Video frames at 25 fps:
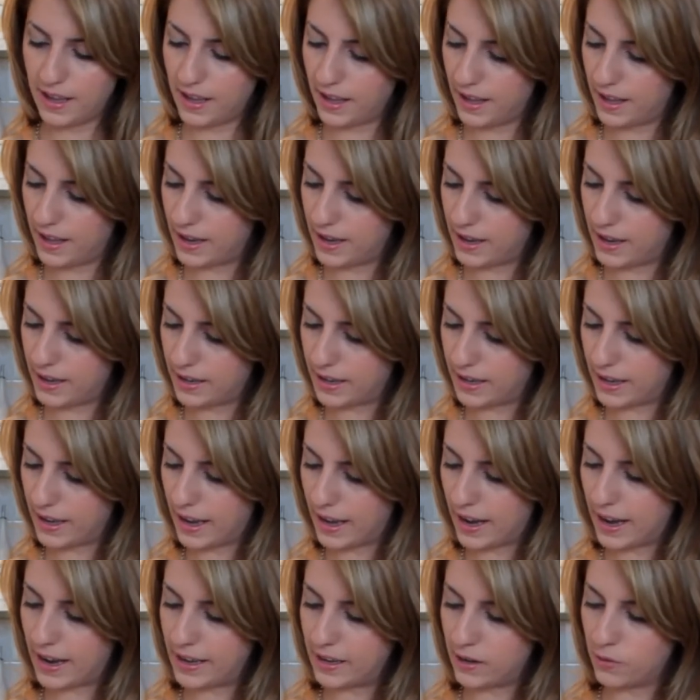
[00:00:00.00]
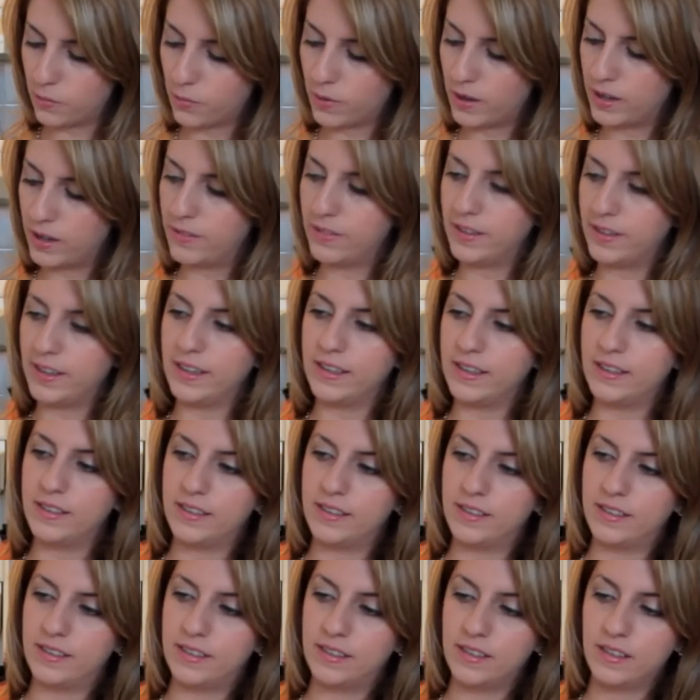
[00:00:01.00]
And I added one of
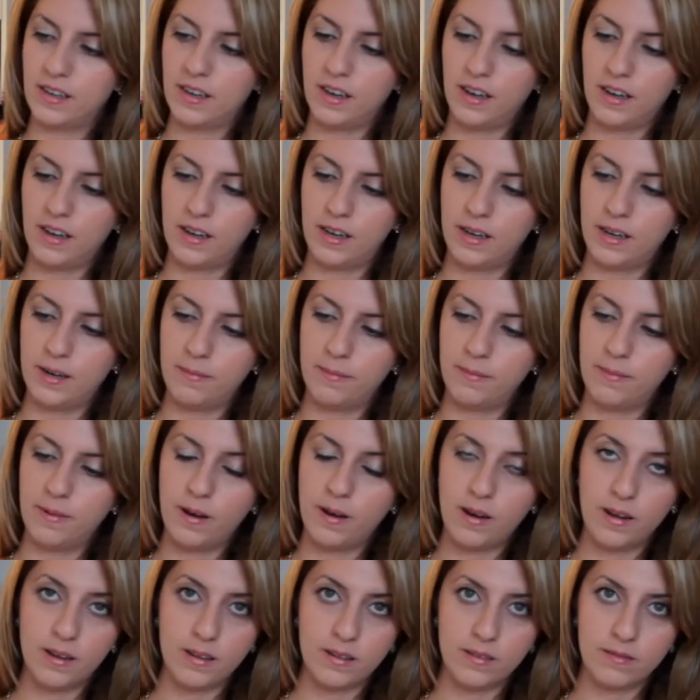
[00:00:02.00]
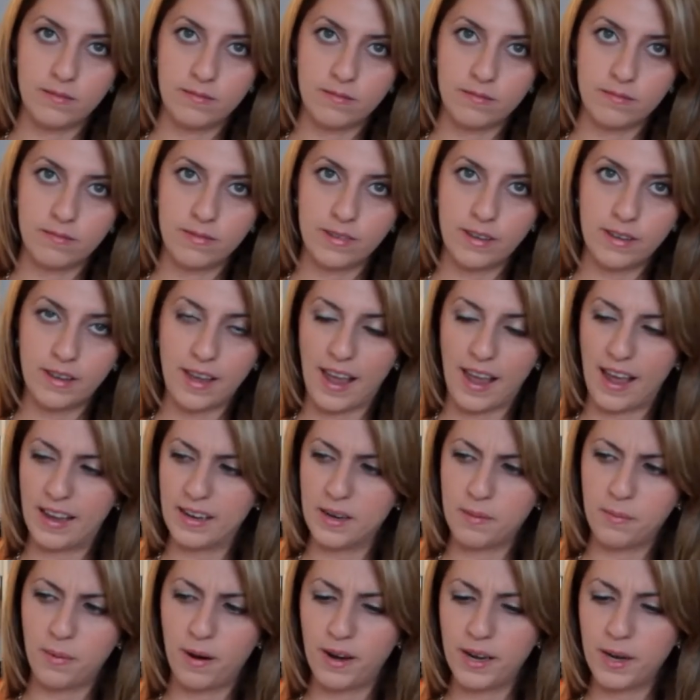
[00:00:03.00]
these
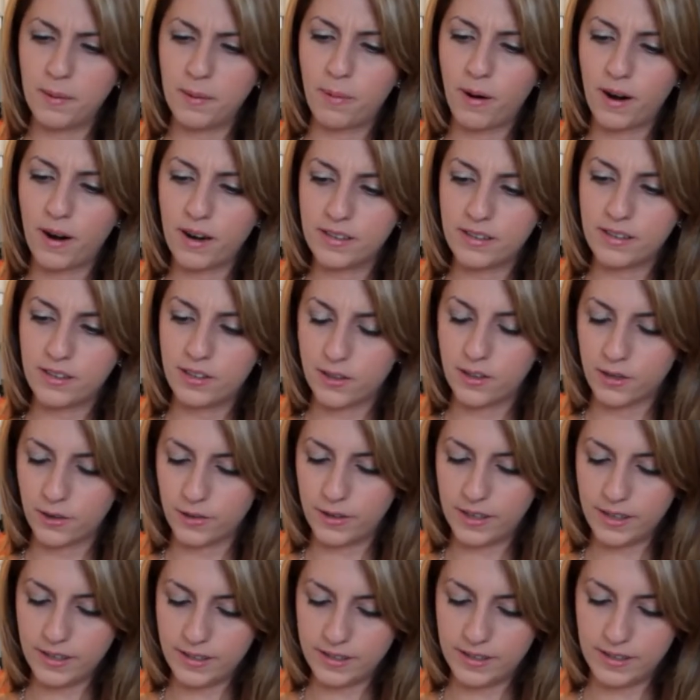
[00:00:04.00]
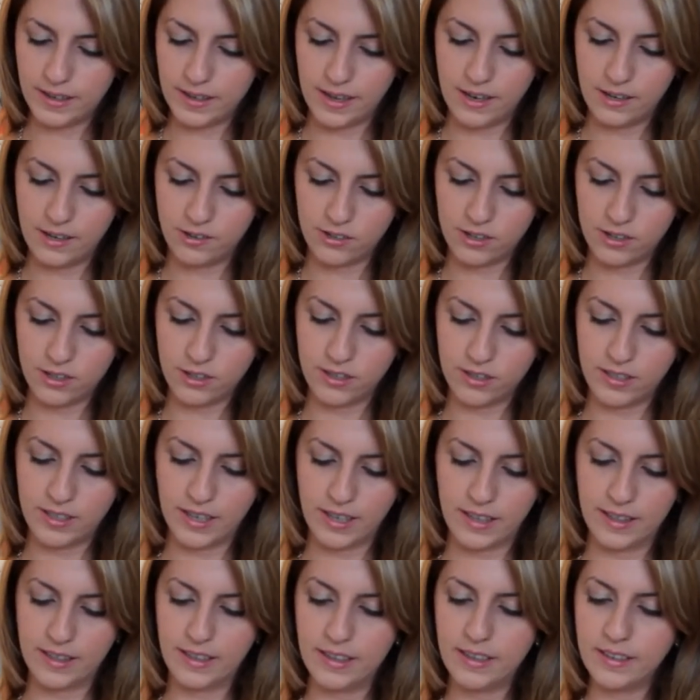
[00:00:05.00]
candy body parts through it, and it just looks
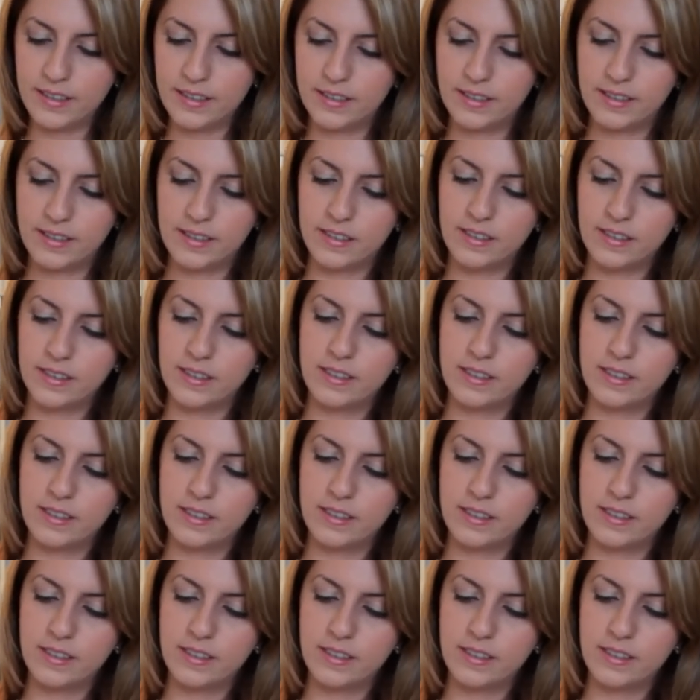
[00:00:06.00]
like this.